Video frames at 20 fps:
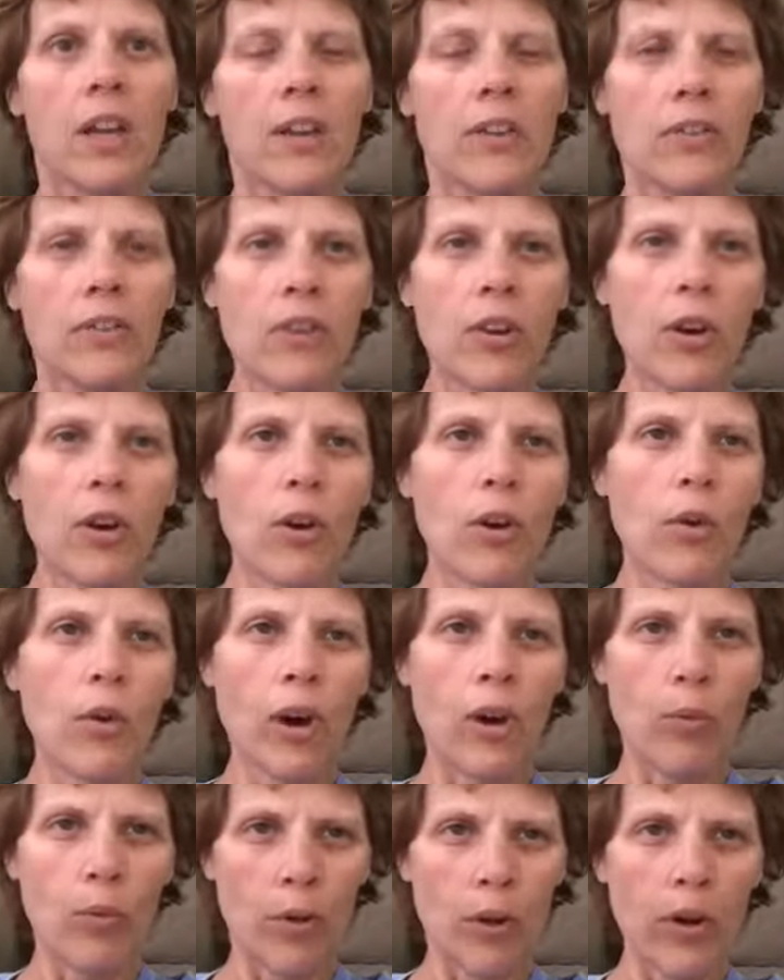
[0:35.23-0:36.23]

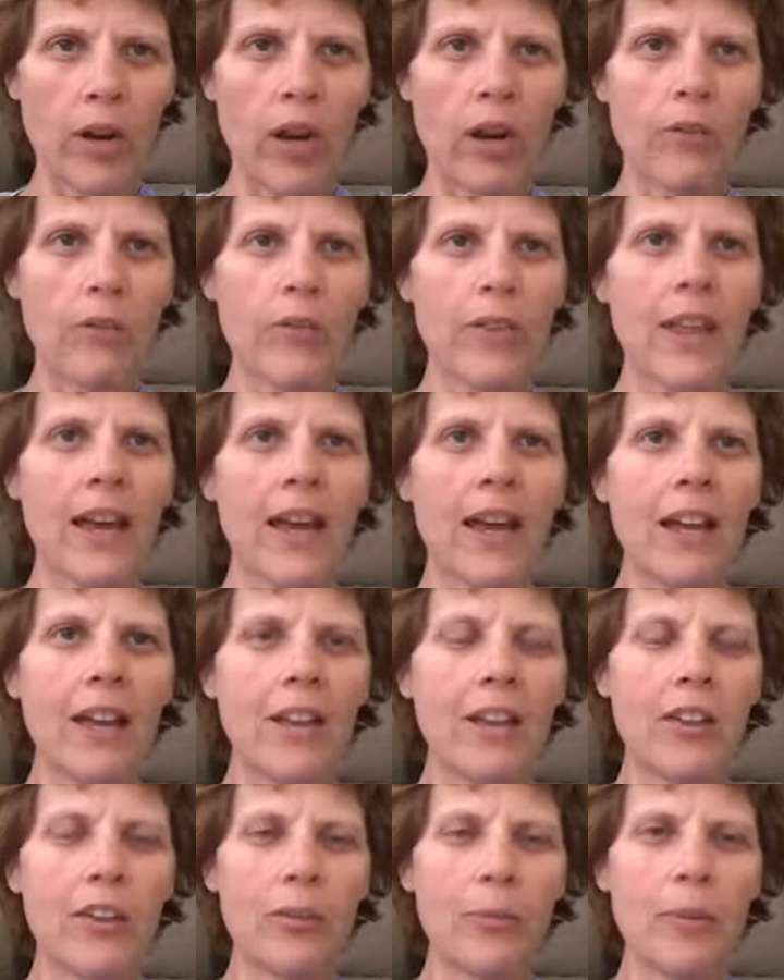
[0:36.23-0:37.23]
So we'll cover that
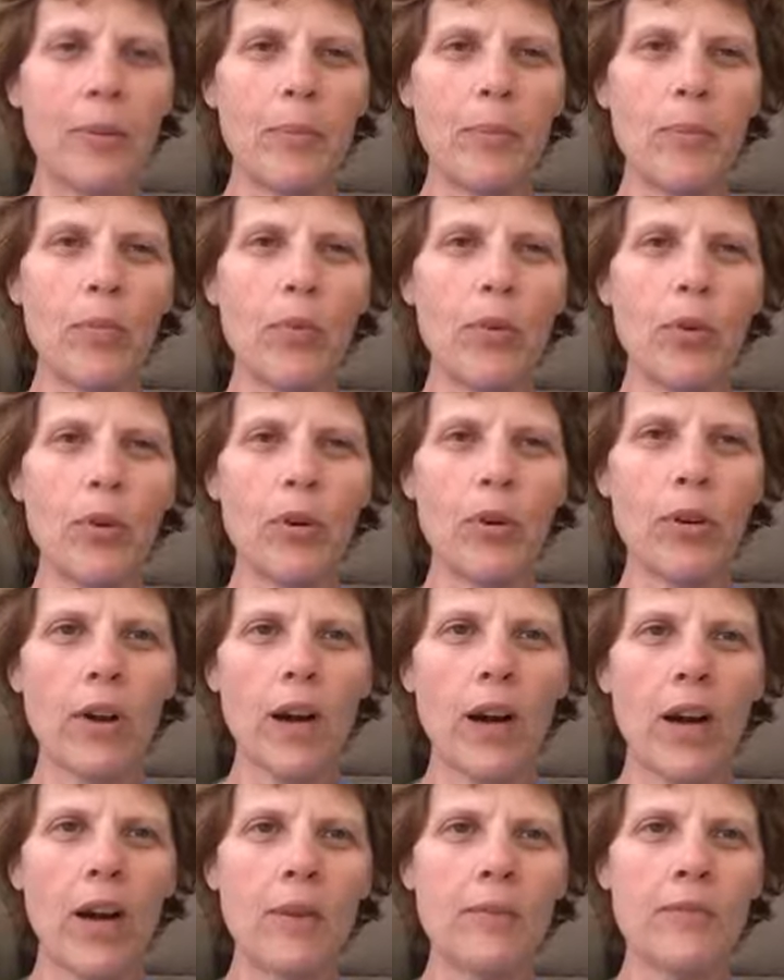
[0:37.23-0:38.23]
a little bit more
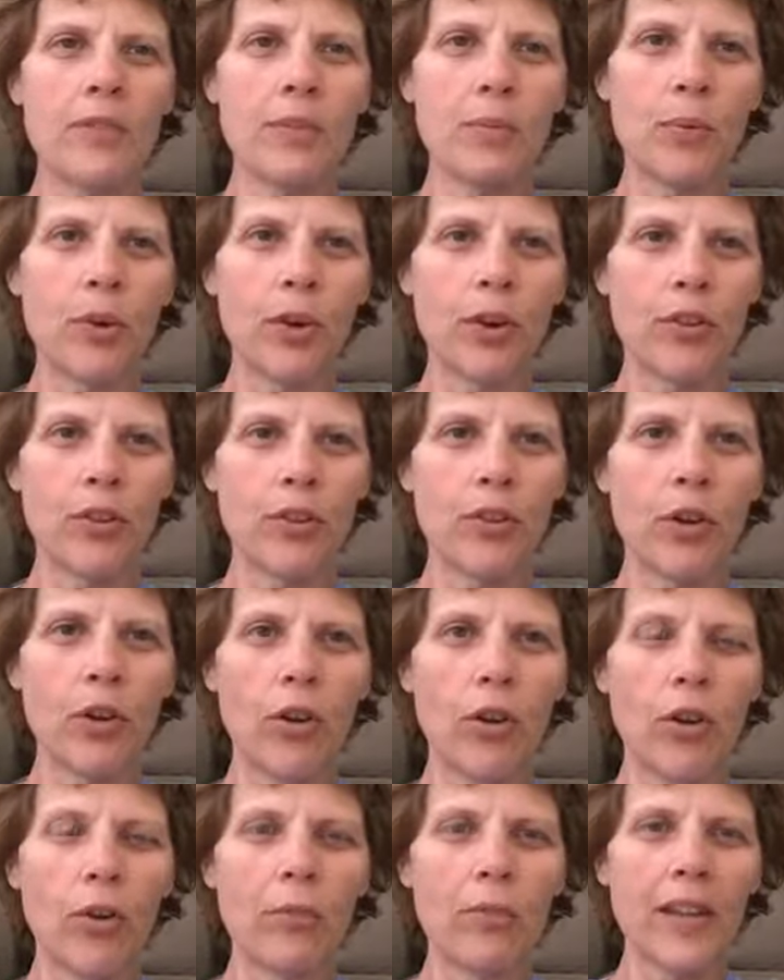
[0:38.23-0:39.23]
tomorrow at the go
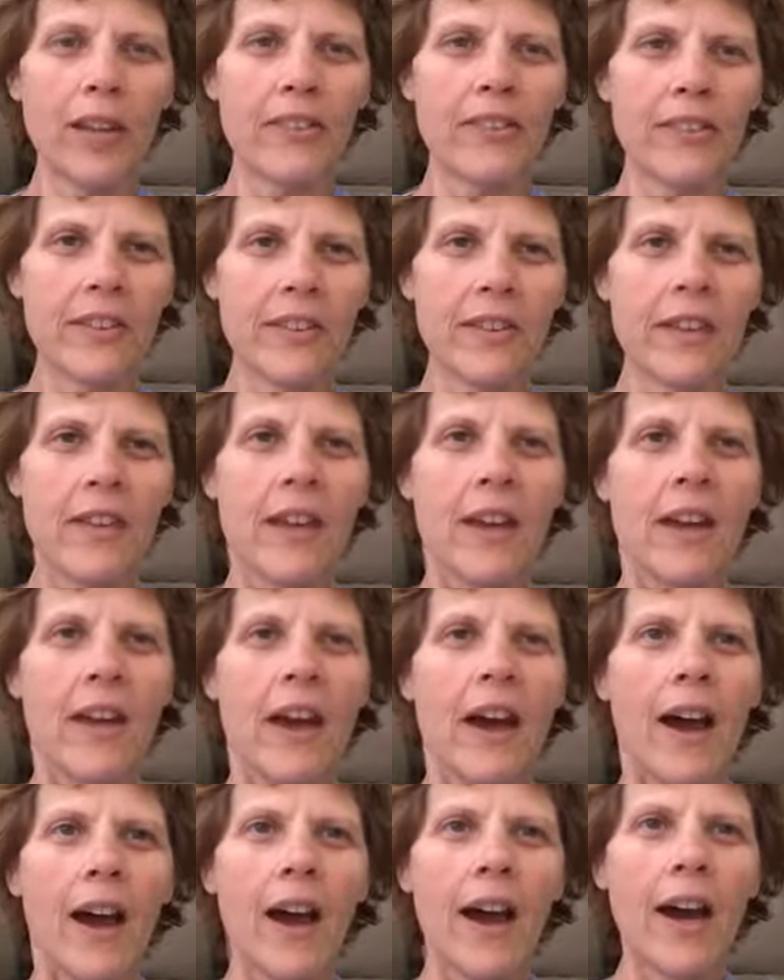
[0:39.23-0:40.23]
home lesson.
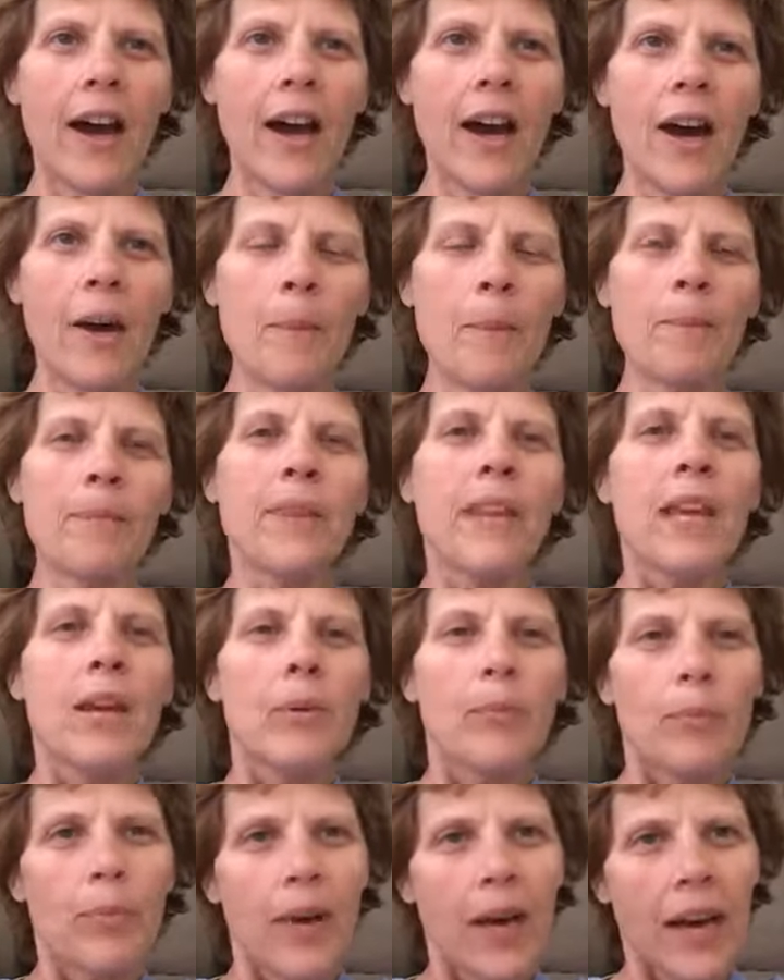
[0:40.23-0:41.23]

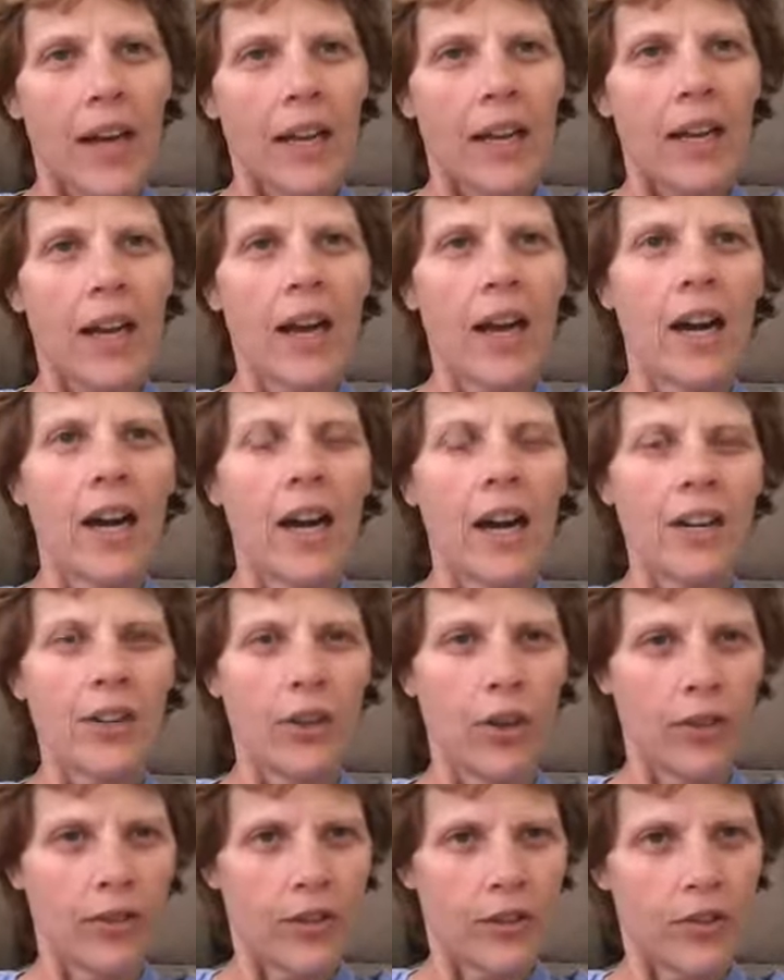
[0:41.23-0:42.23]
But I
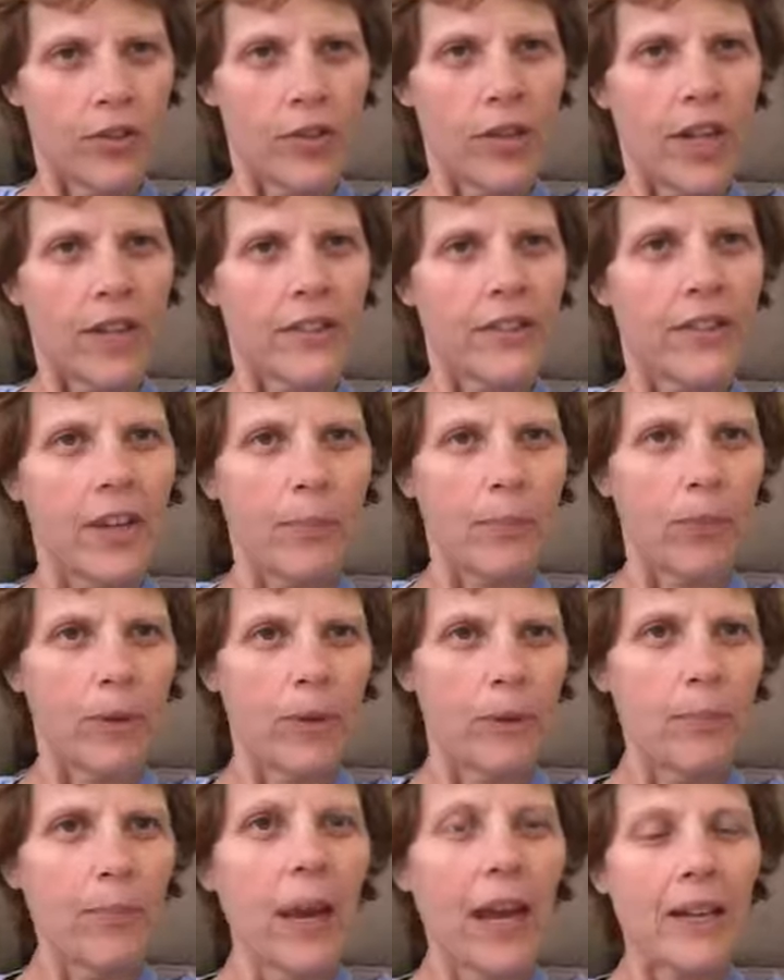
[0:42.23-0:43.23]
know that you got
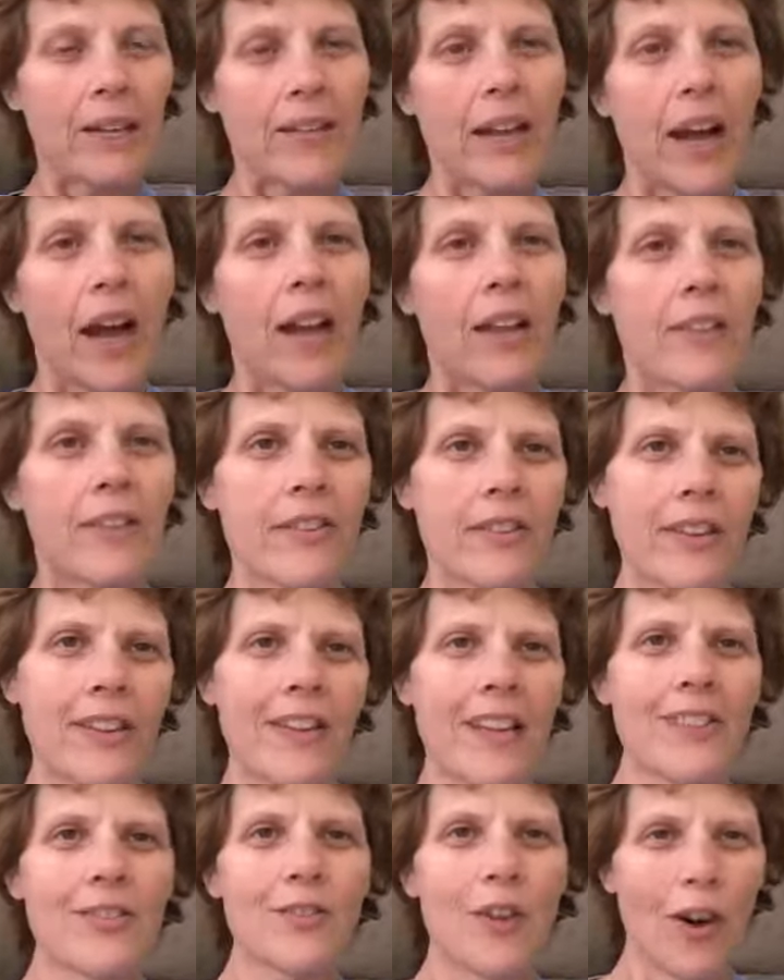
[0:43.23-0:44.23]
separate pet cots,
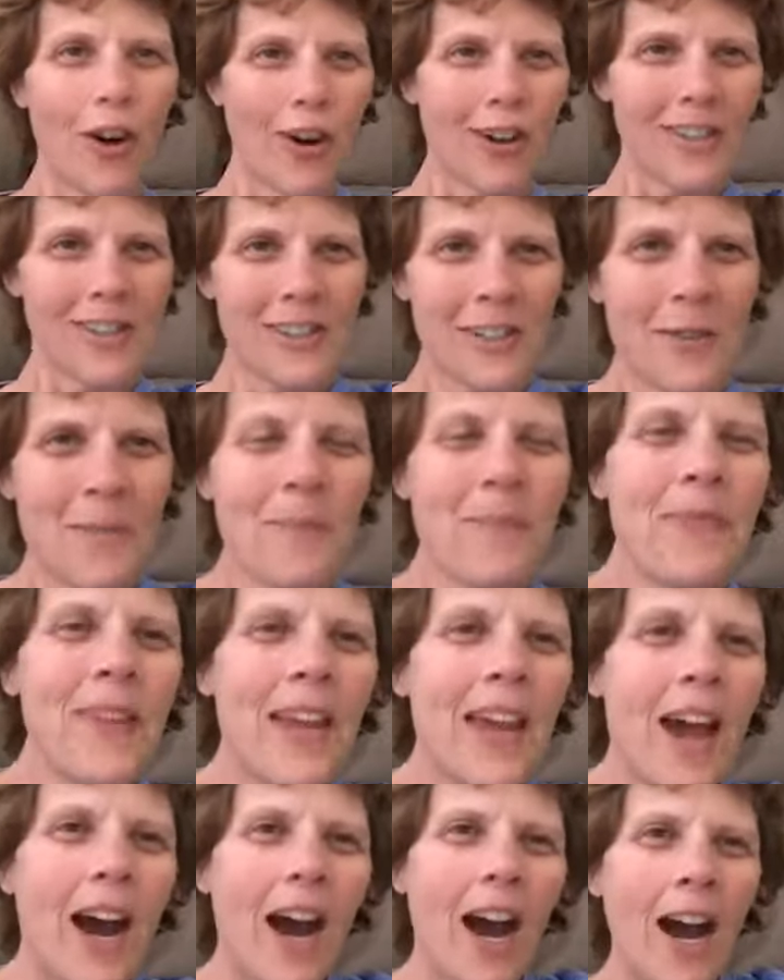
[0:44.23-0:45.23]
and that's awesome.
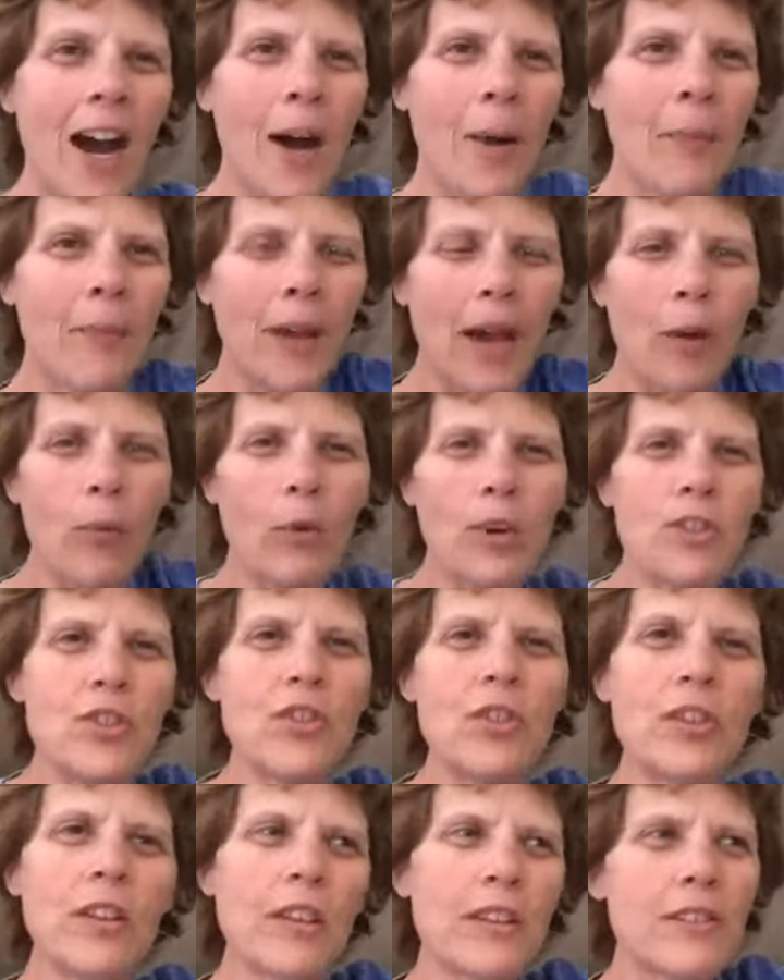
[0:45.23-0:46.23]
I
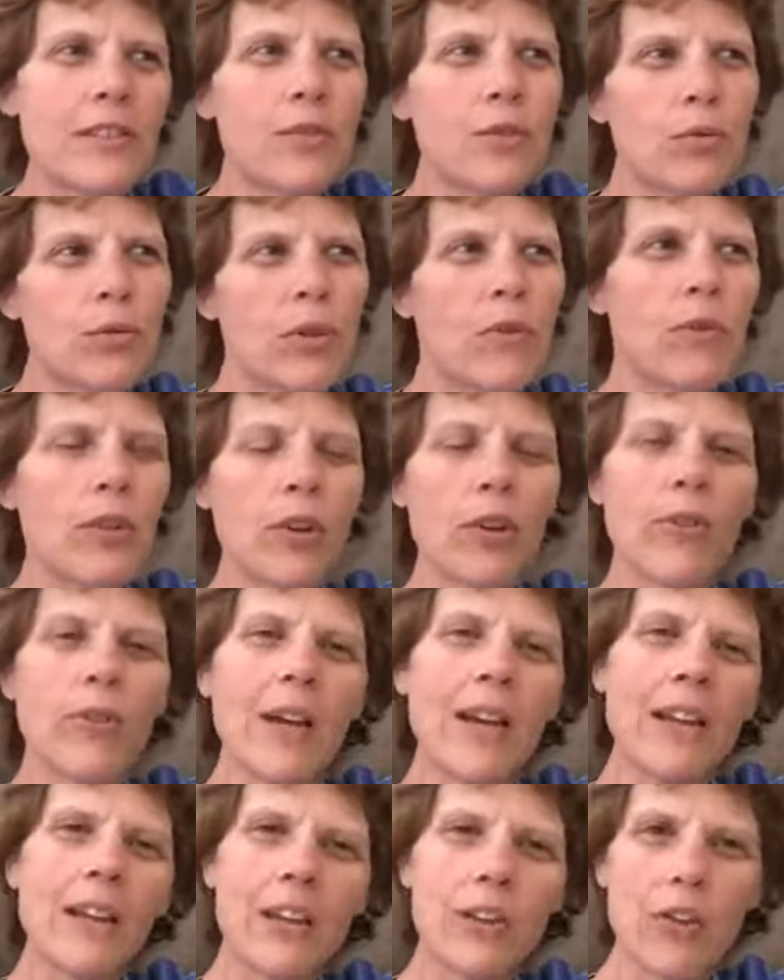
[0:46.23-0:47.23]
want you to sort of look
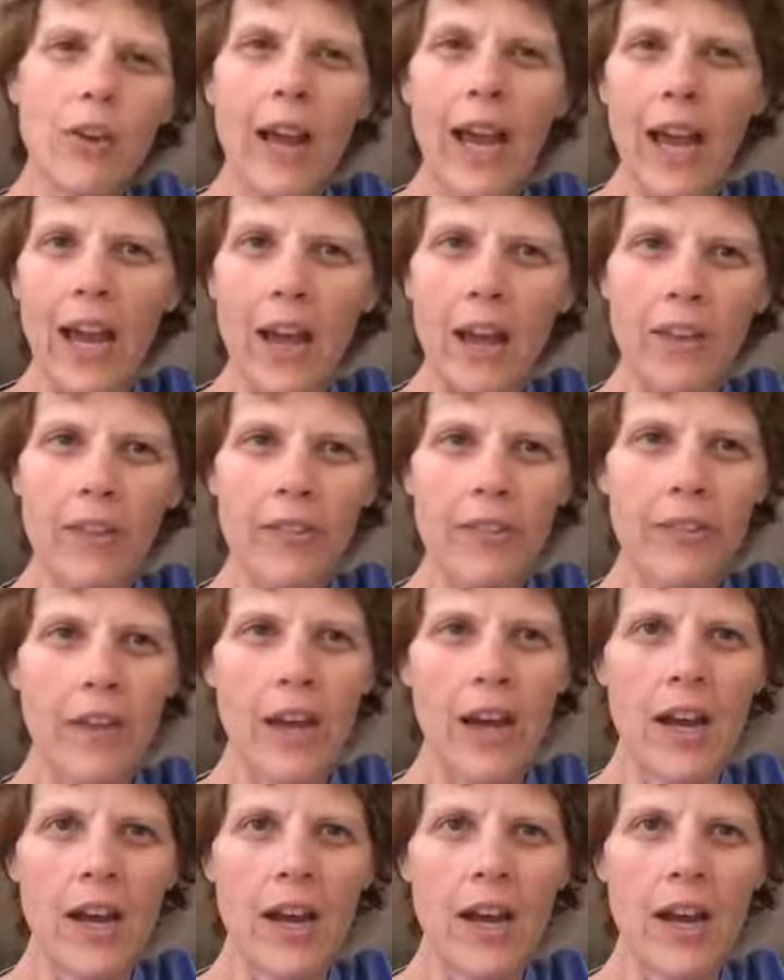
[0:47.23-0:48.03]
around in your house.